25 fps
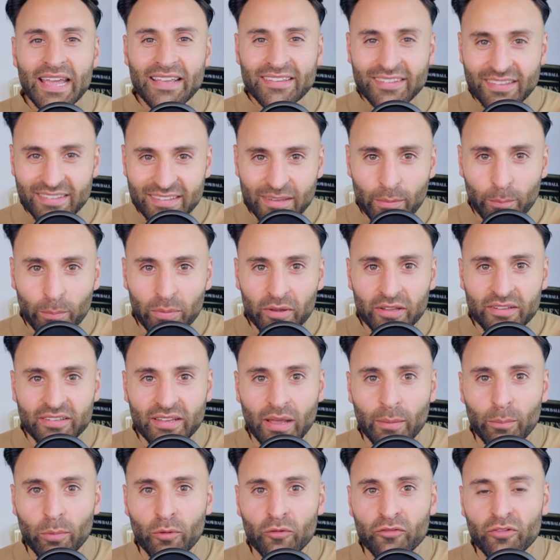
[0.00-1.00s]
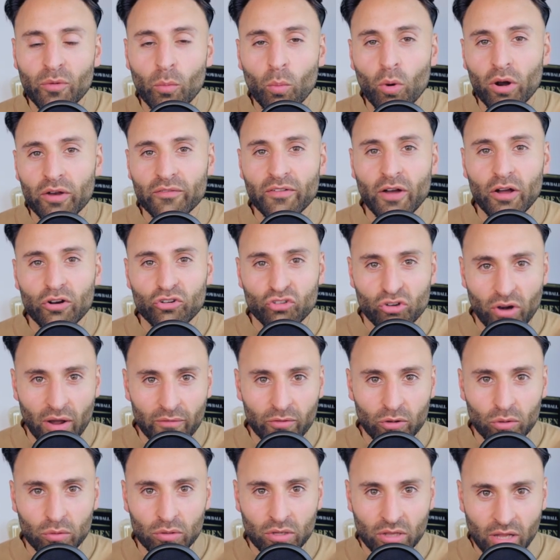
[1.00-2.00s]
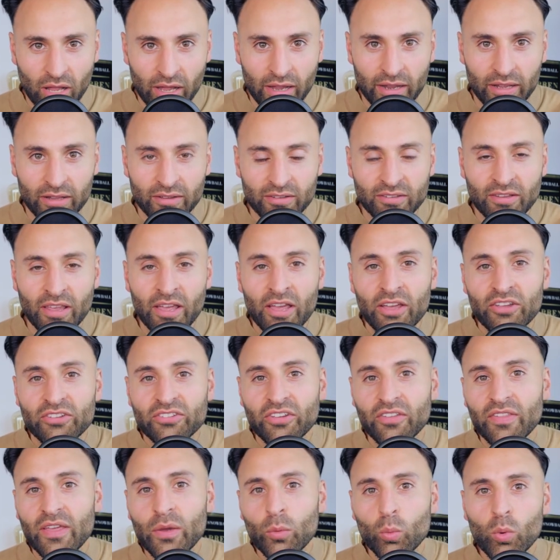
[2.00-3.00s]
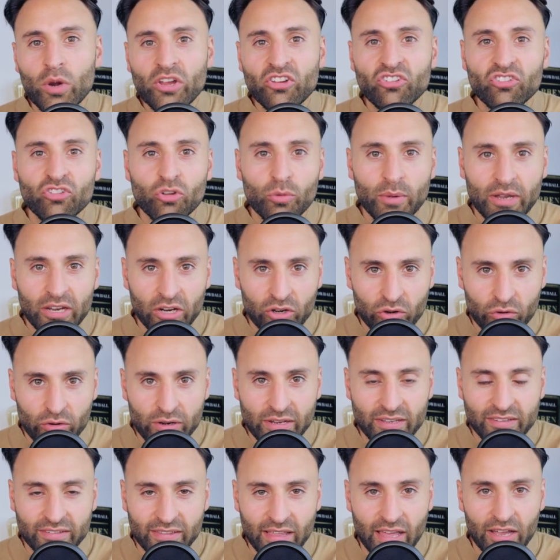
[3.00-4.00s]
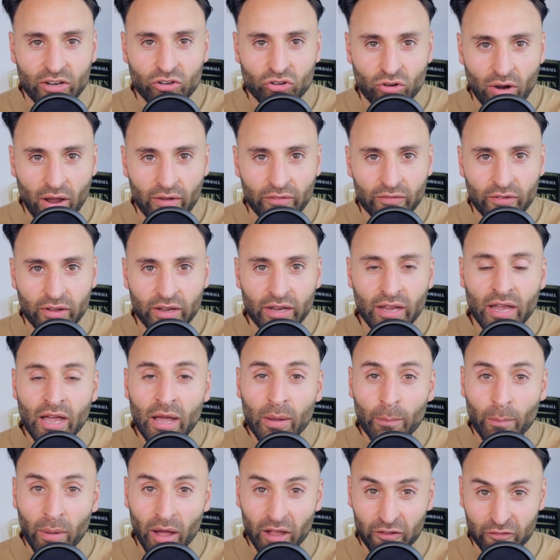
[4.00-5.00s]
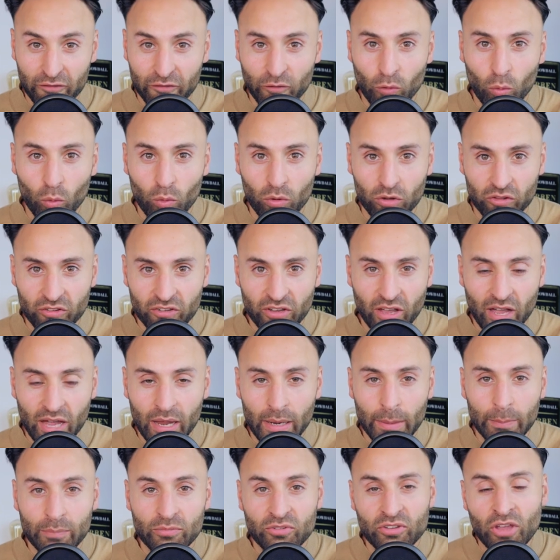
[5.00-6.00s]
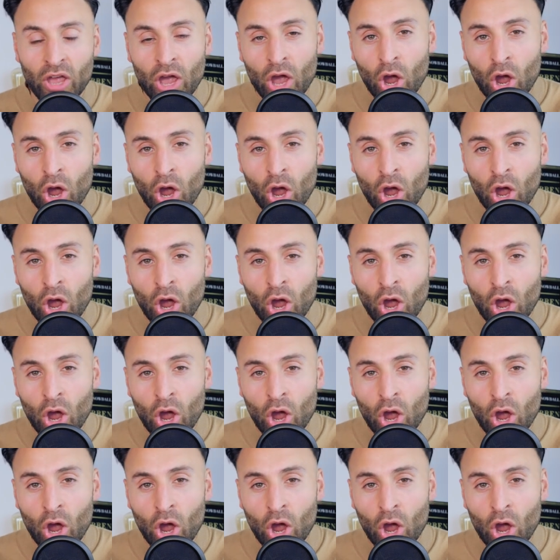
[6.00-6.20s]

Here's a simple example from one of our travel clients. So they wish to increase their traffic by 4 times.